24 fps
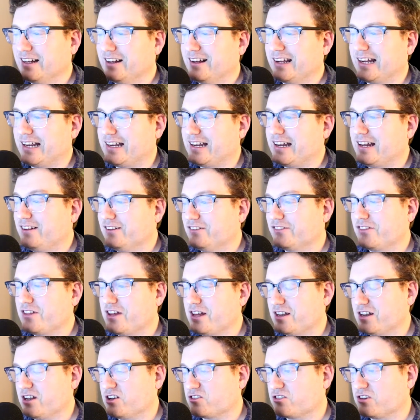It is the
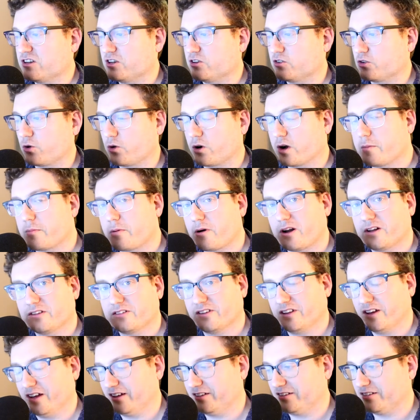initiatory
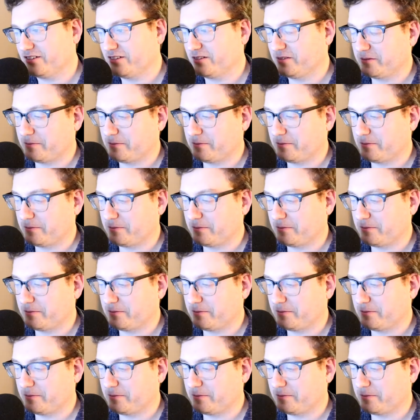process.